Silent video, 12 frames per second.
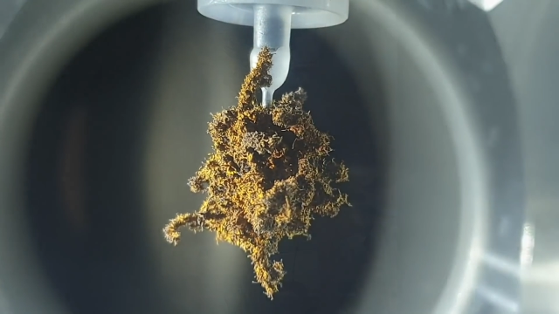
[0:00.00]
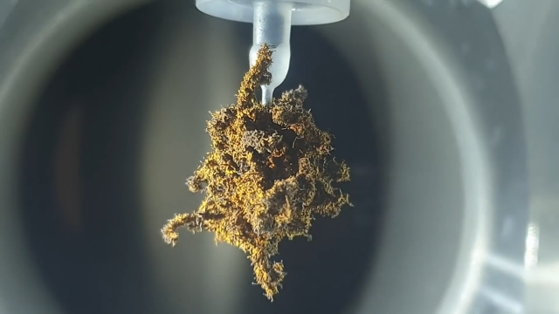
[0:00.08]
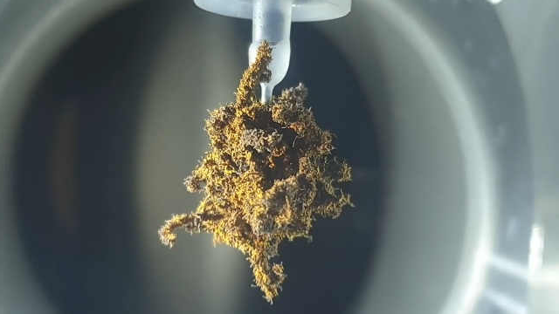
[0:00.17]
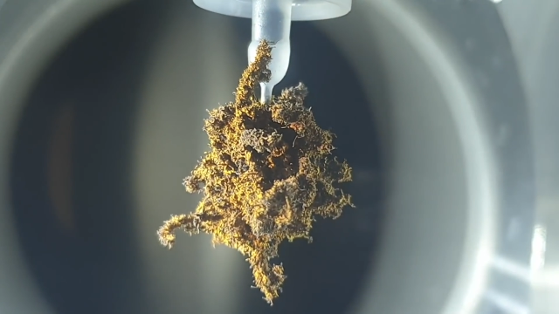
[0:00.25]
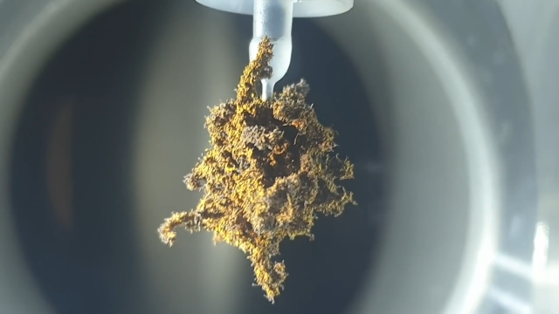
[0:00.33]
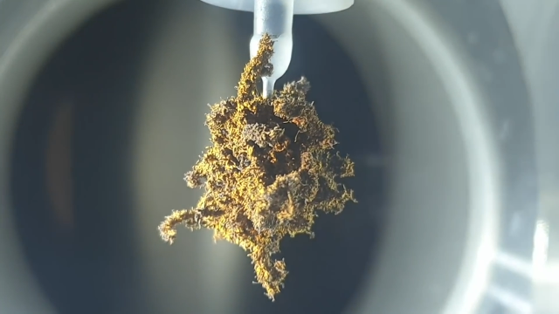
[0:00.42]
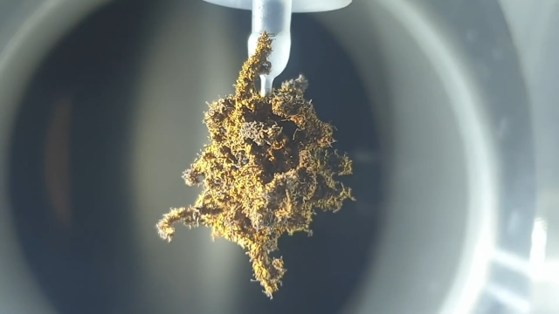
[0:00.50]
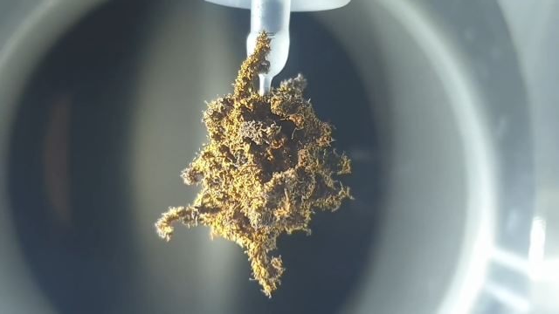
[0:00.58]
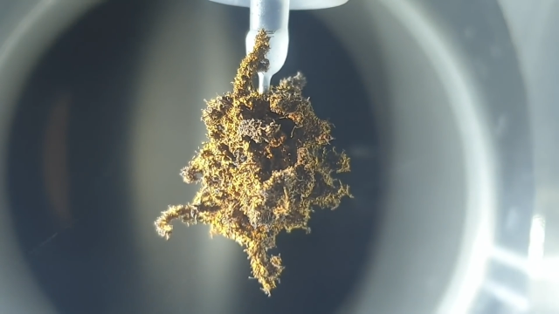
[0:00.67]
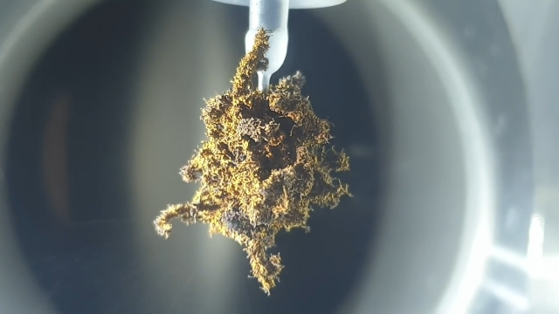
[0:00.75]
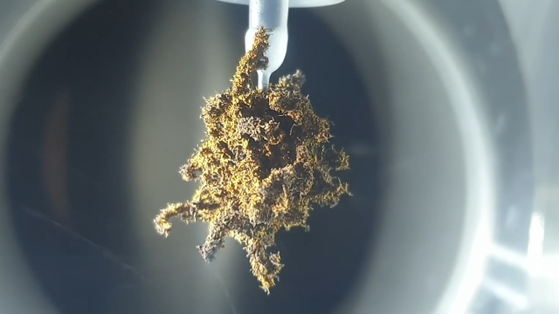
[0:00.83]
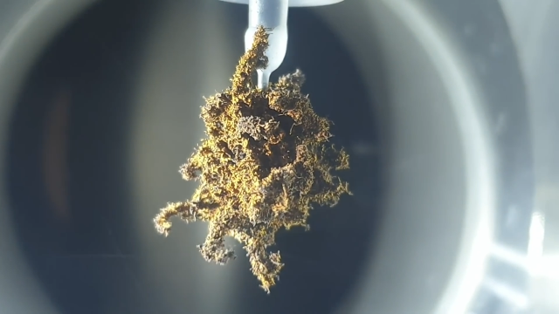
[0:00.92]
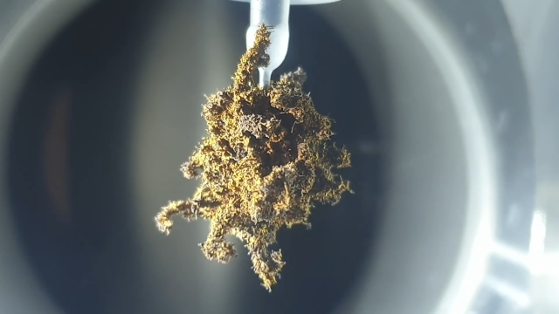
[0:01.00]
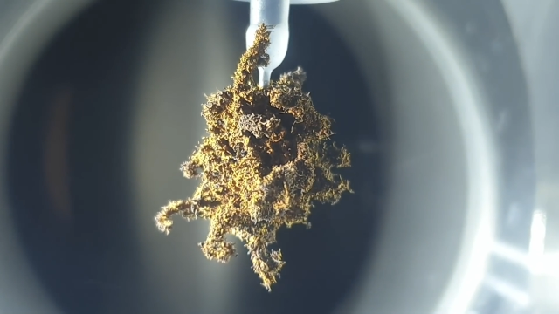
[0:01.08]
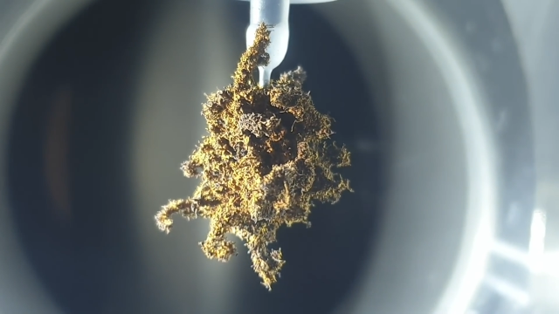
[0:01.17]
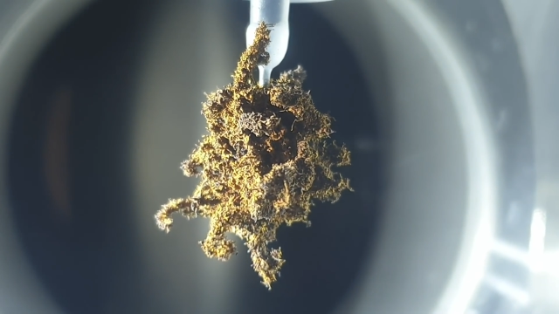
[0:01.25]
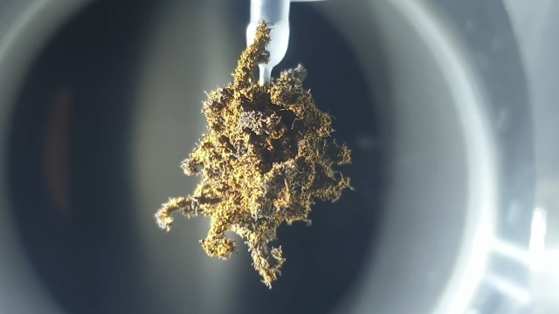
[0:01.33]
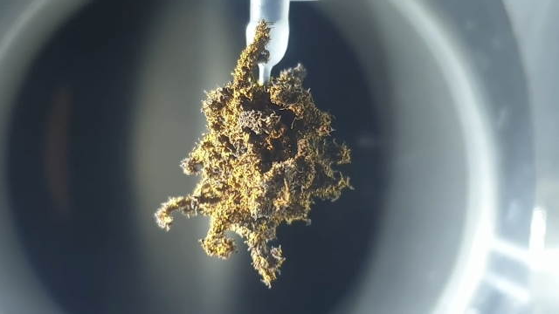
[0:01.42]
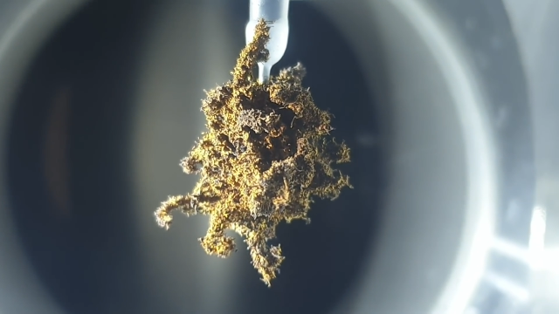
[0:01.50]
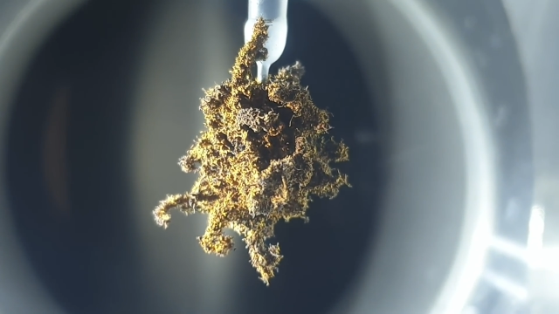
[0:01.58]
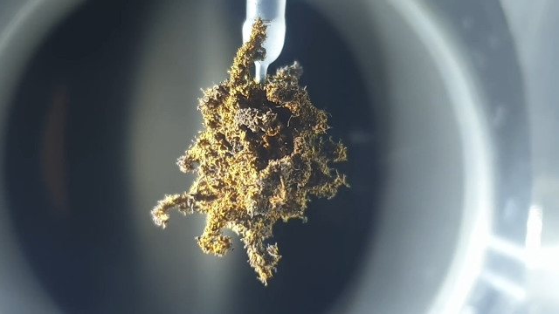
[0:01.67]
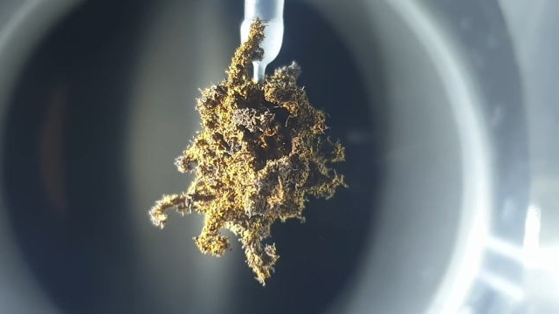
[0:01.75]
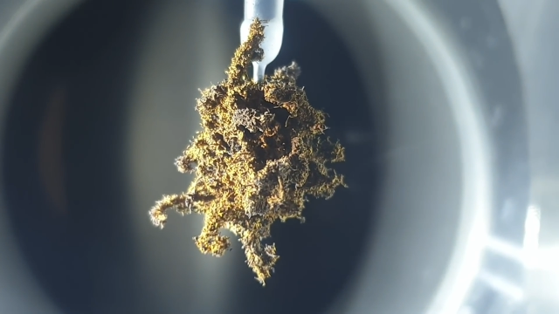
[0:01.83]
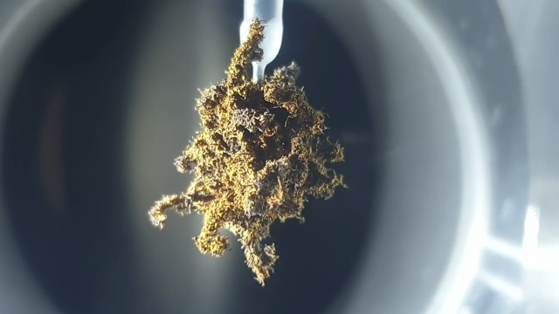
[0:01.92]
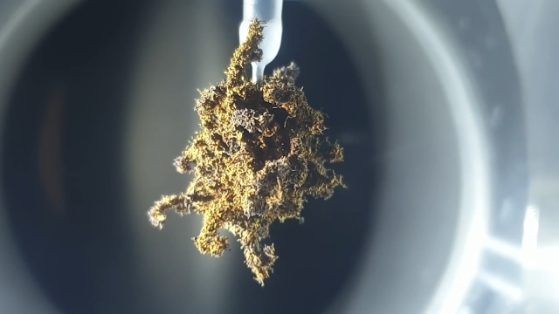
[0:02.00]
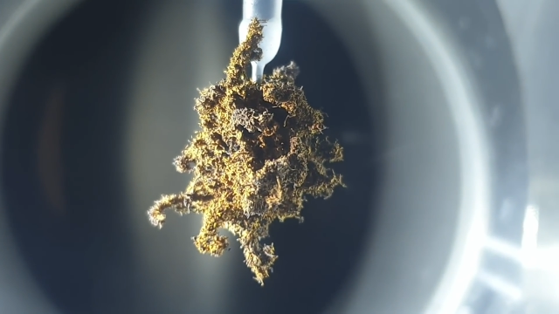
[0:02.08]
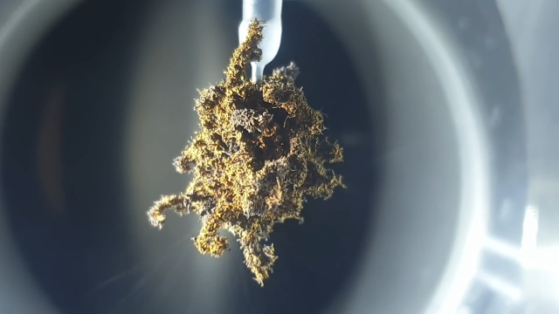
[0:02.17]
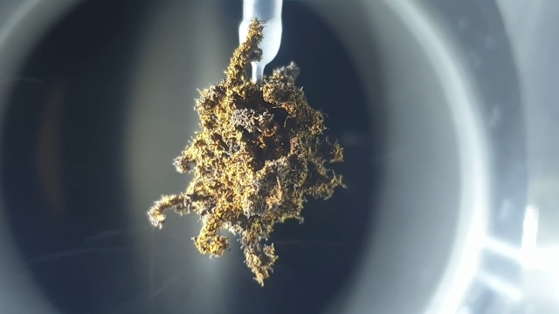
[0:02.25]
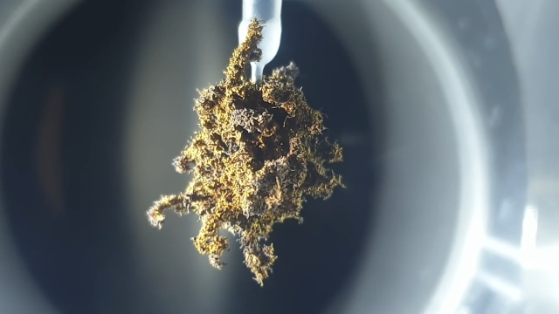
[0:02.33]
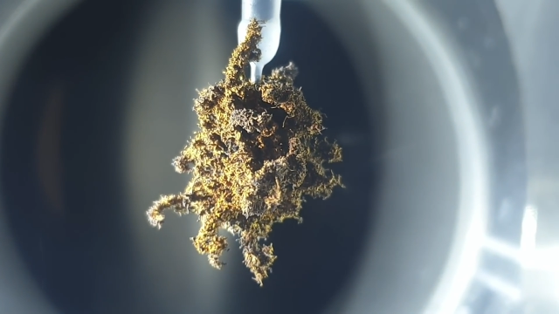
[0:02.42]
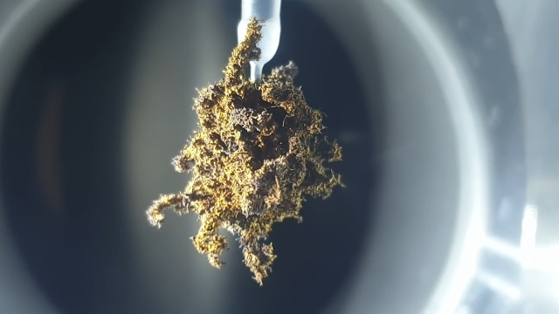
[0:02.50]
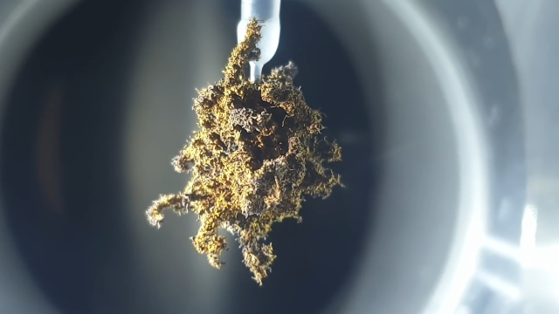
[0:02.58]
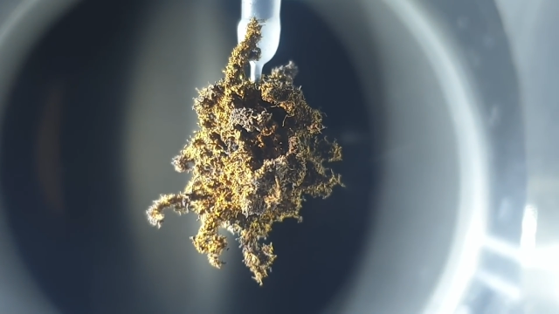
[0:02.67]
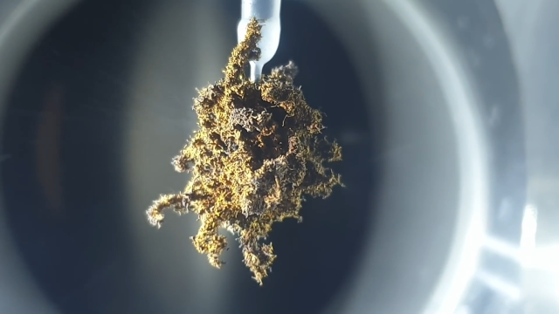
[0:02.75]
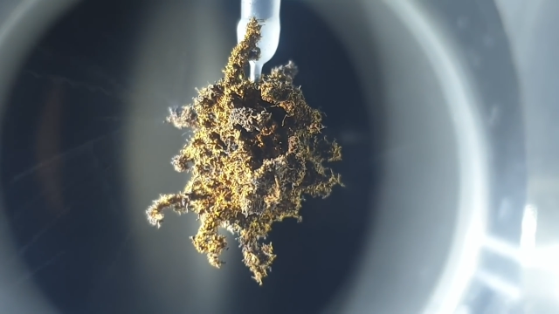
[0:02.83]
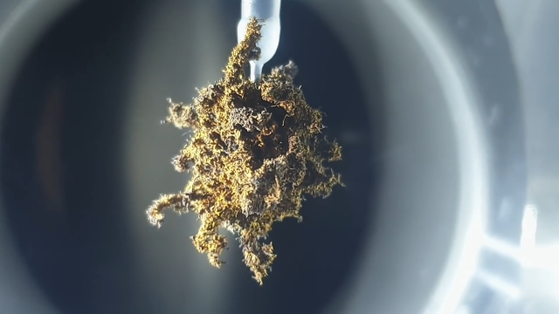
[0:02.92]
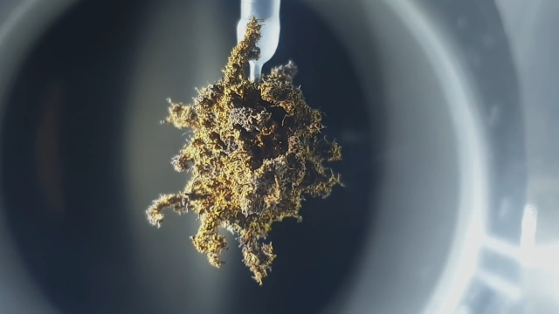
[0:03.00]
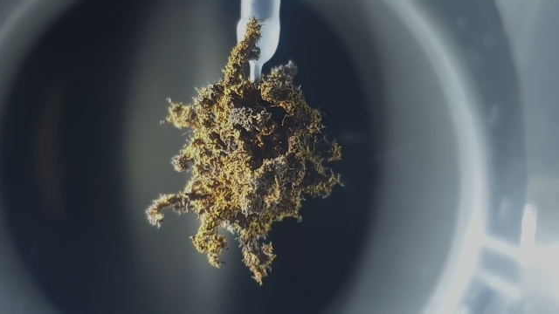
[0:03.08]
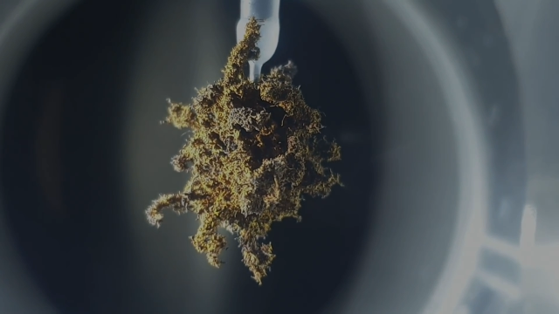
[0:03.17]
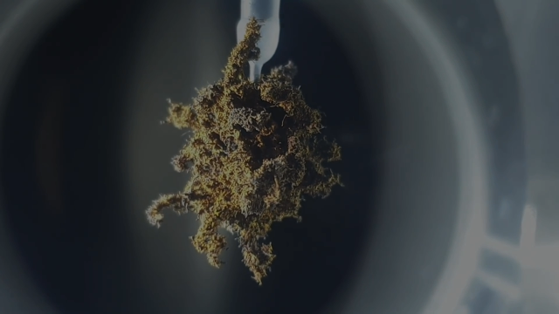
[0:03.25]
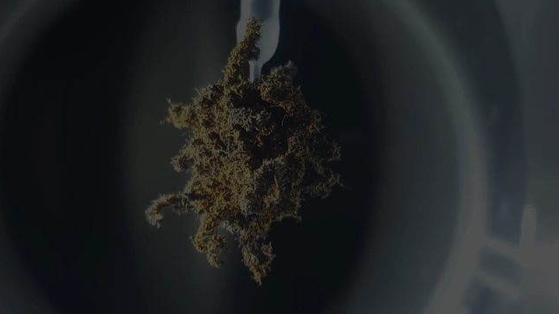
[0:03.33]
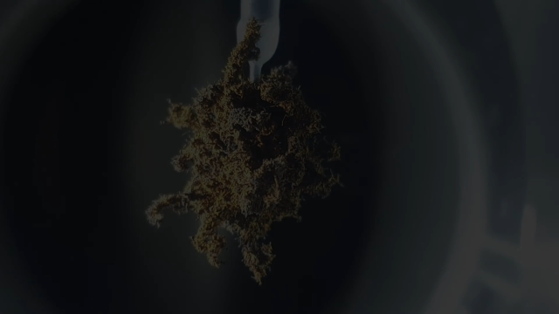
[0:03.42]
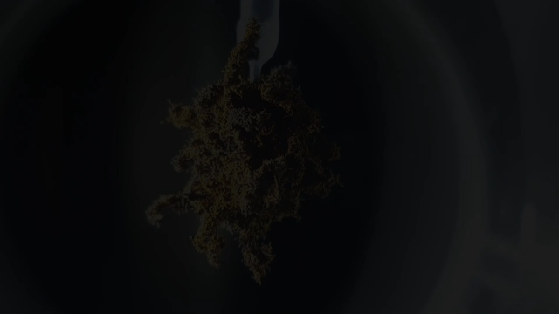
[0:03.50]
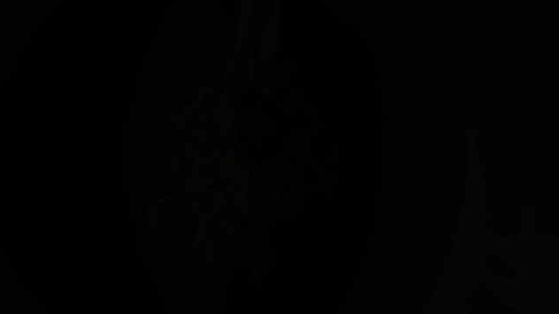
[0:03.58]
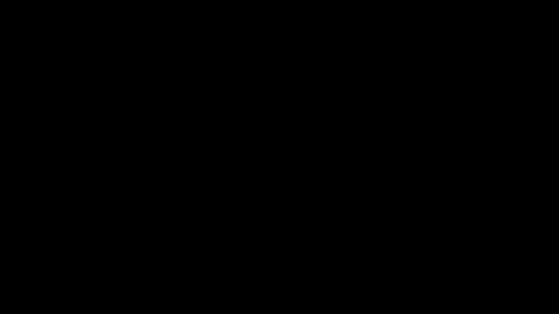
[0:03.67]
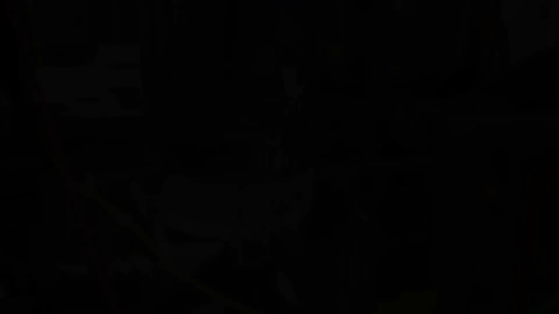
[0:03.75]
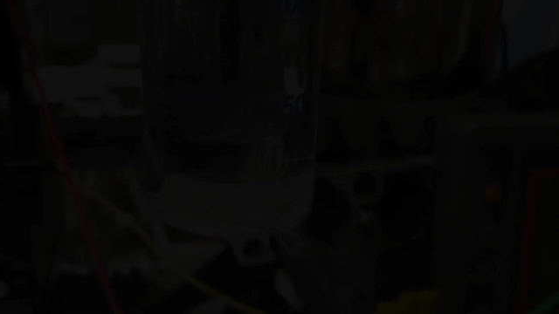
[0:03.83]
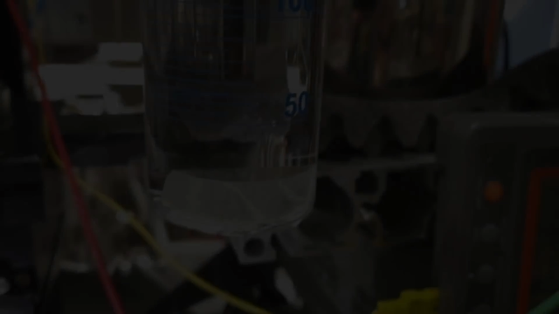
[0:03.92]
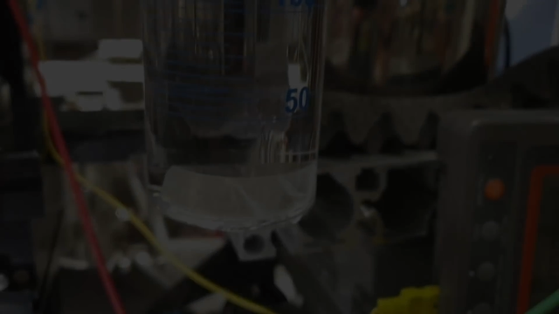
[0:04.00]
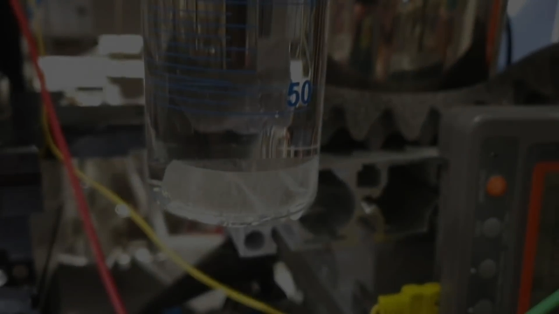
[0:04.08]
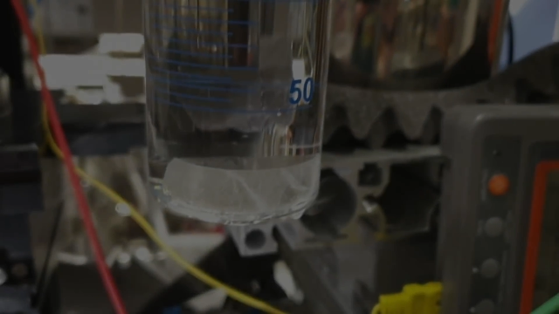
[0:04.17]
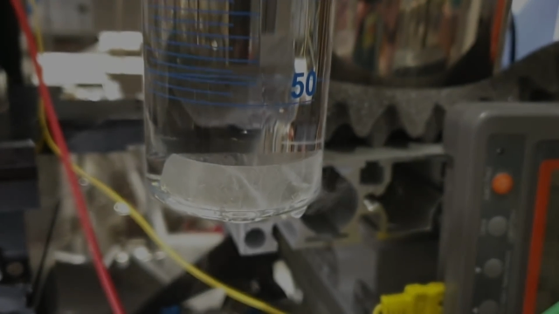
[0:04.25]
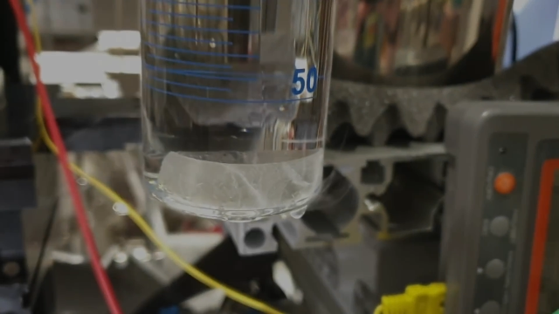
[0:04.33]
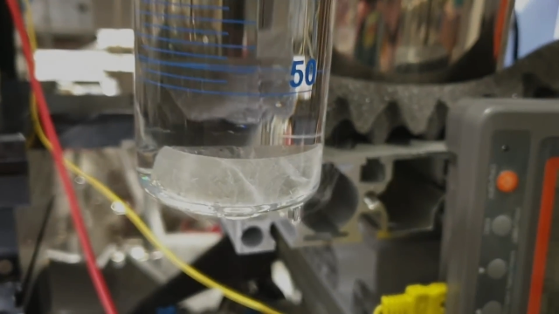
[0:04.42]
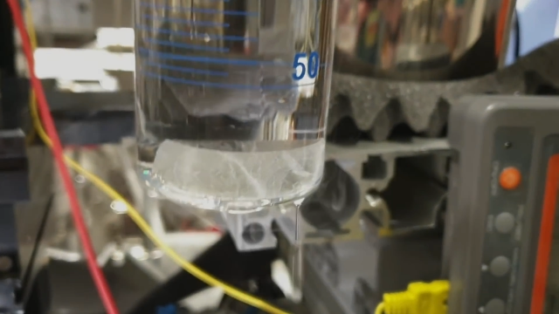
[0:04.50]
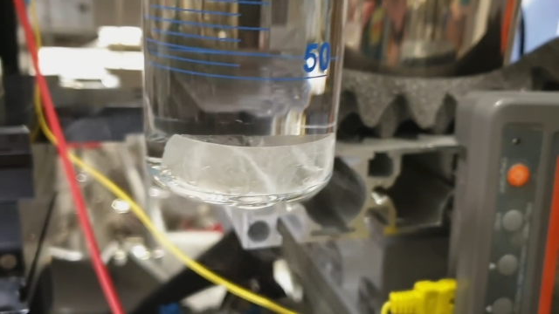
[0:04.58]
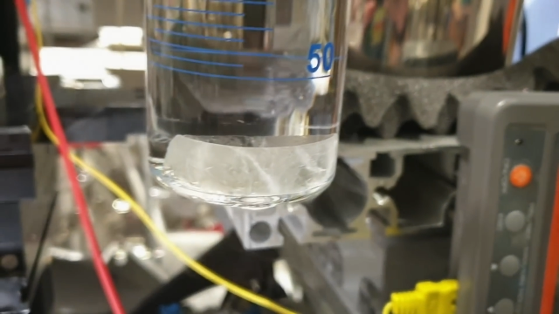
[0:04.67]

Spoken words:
Nobody's mouth can be seen.